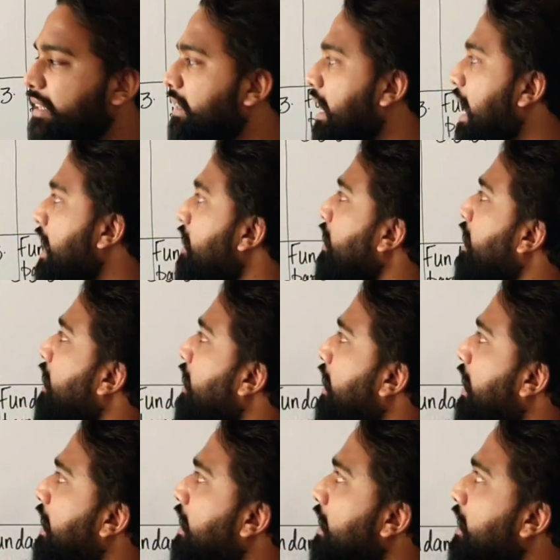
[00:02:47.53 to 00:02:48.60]
then
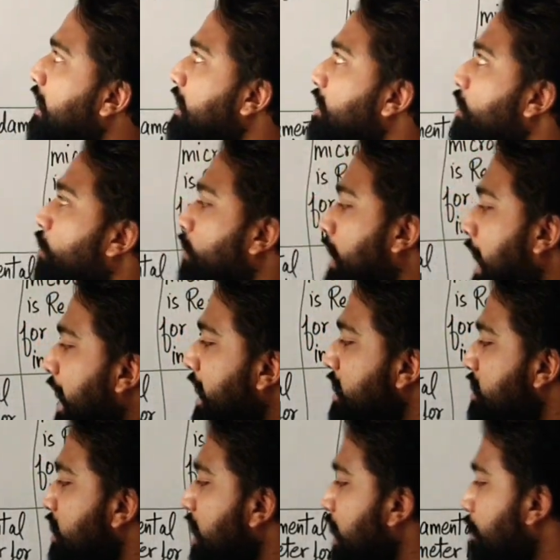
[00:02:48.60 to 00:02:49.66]
it is known
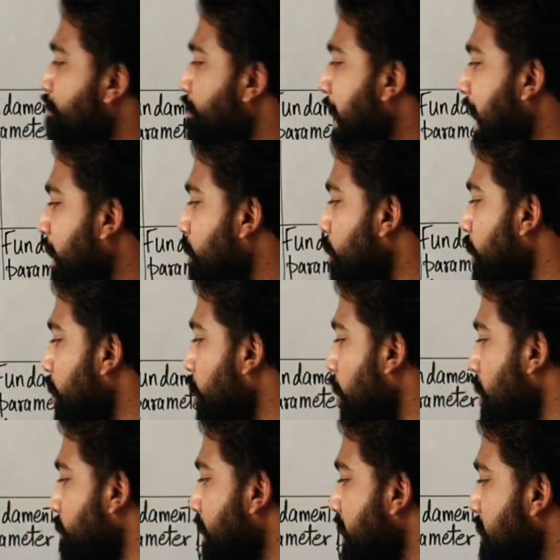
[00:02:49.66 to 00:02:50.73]
as
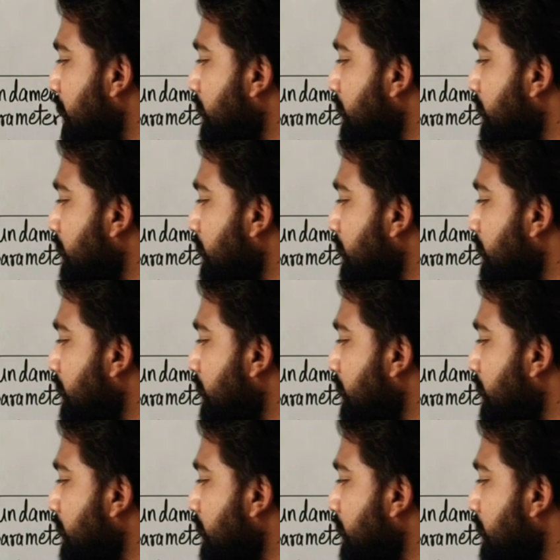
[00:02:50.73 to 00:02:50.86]
macroeconomics,